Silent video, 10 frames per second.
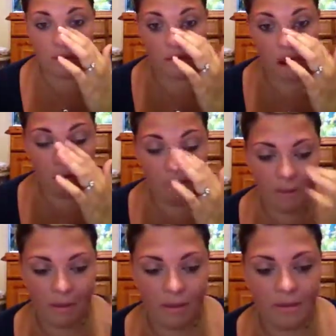mascara on
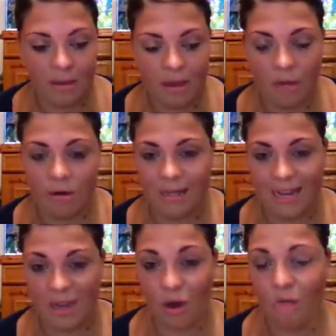because I don't want to
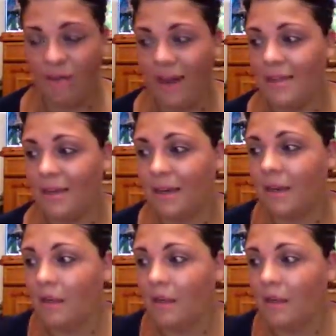take it off later.